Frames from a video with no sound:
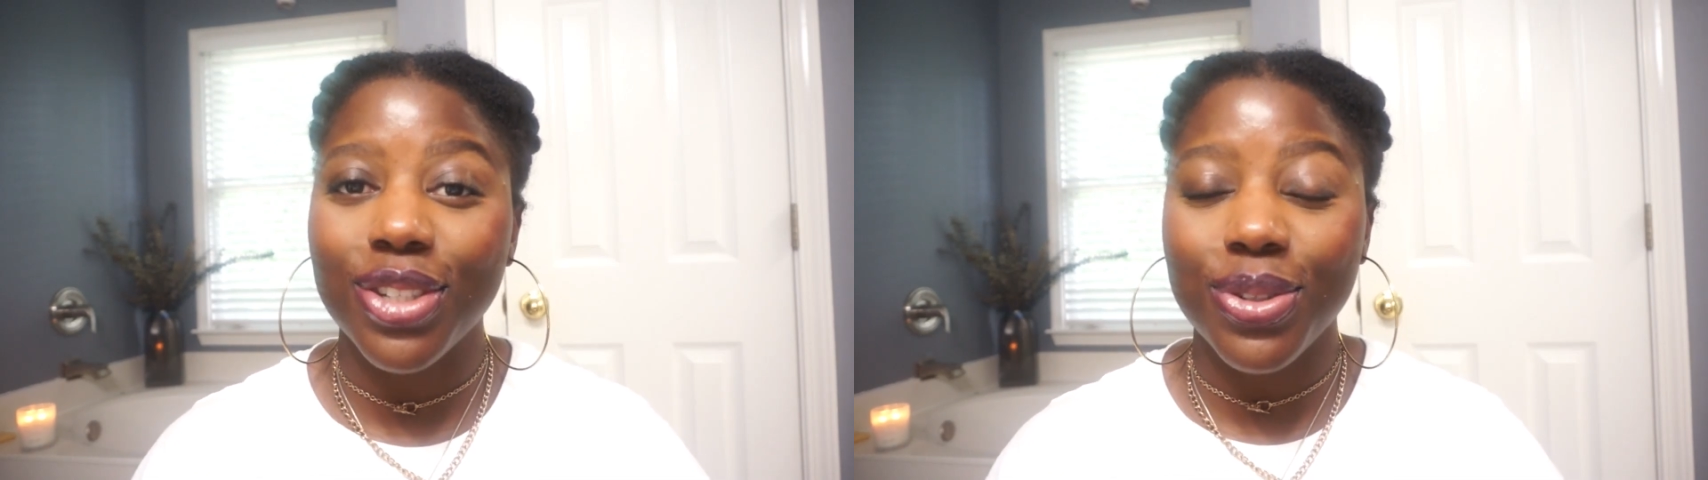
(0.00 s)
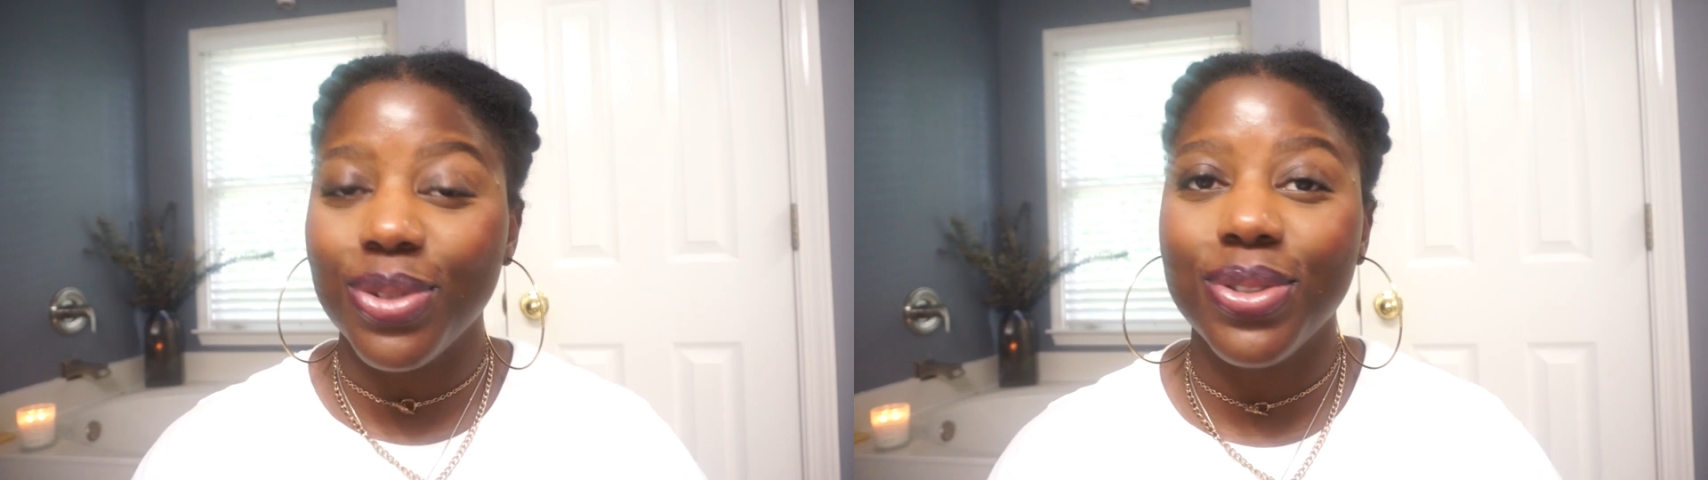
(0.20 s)

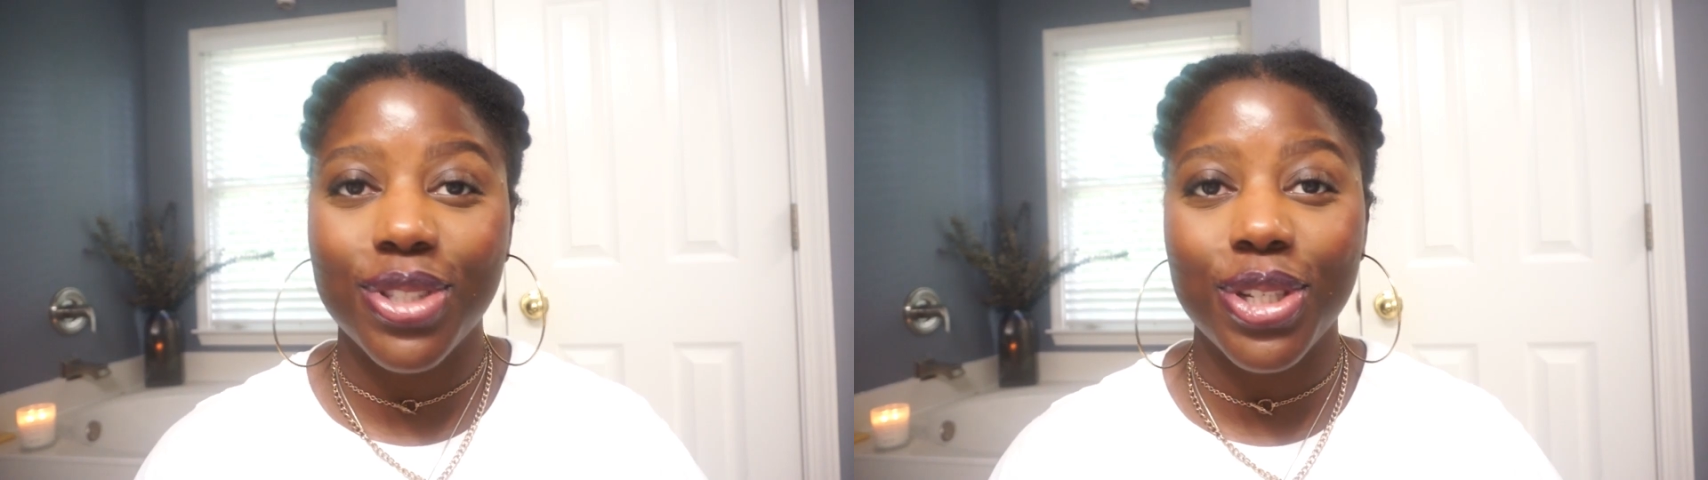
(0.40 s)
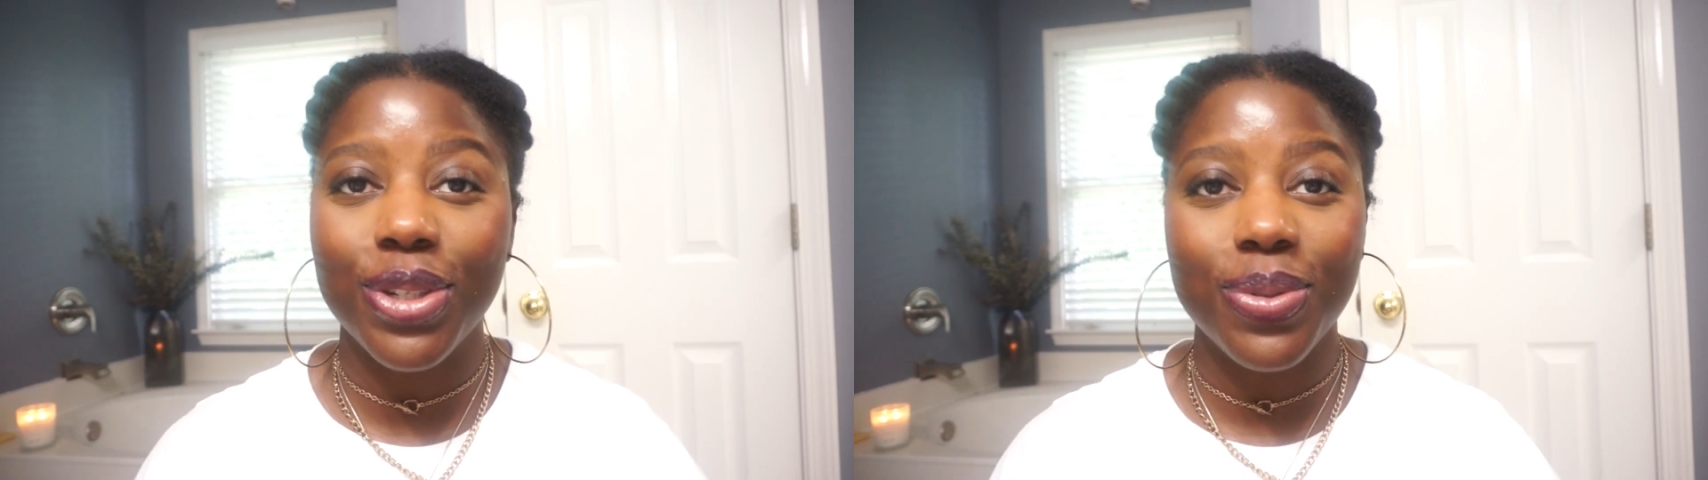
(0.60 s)

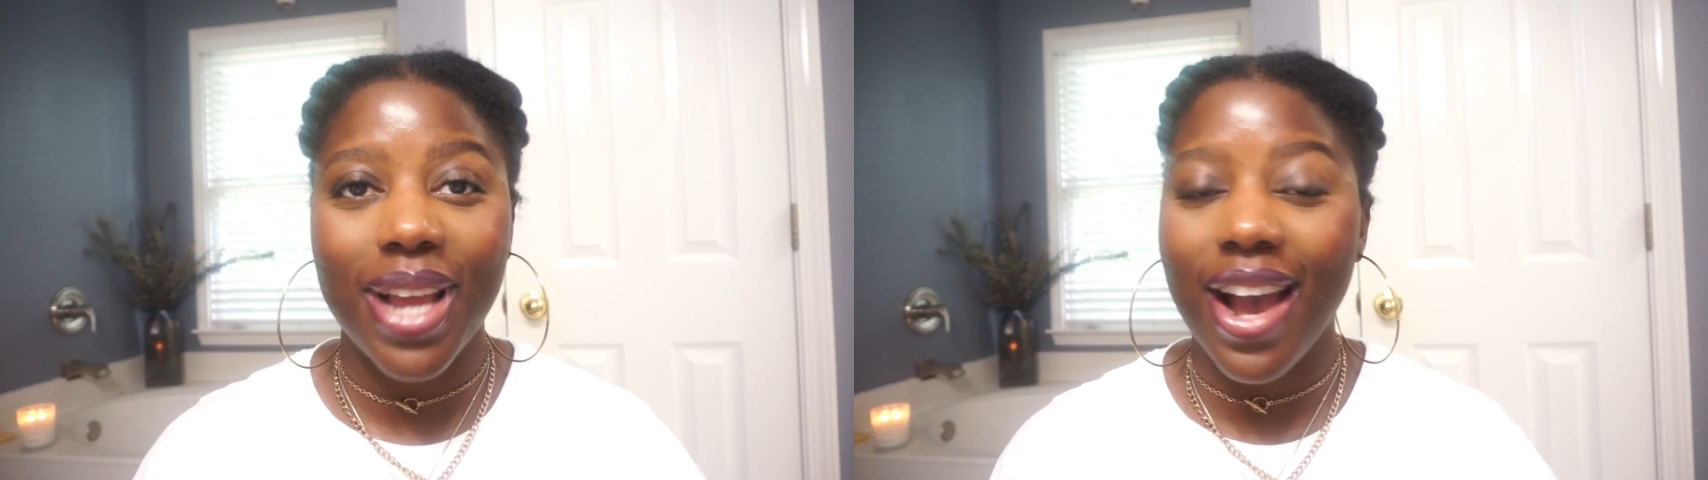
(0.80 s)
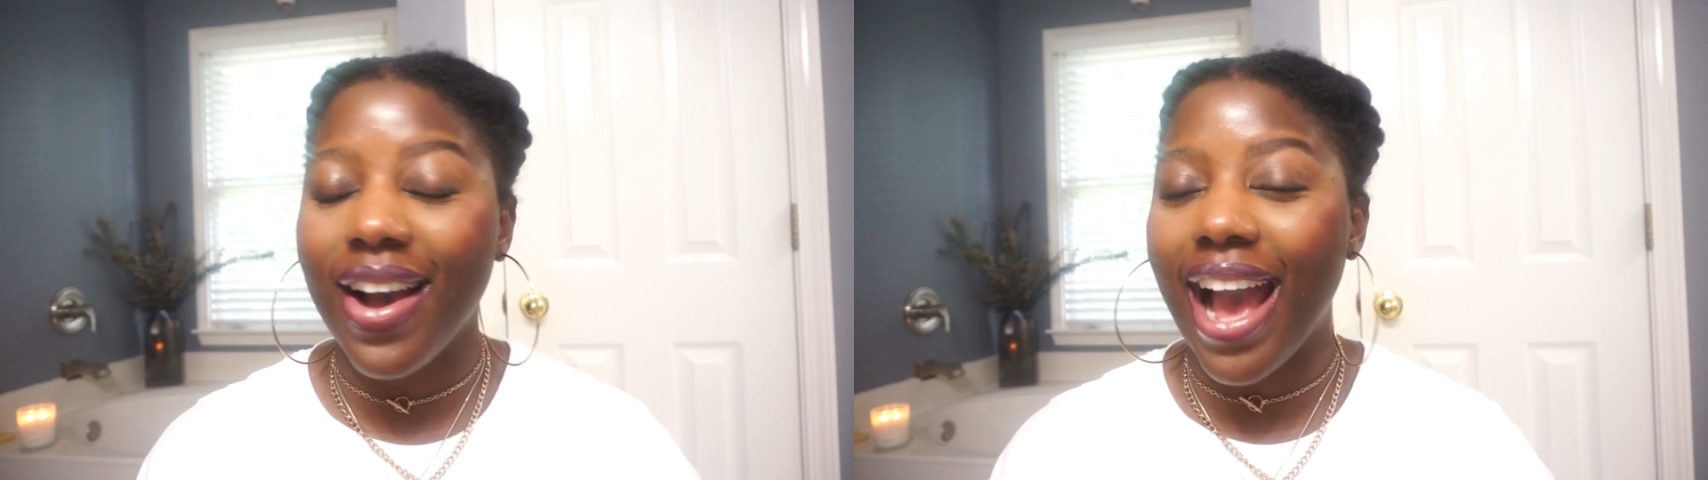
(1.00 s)
to do now,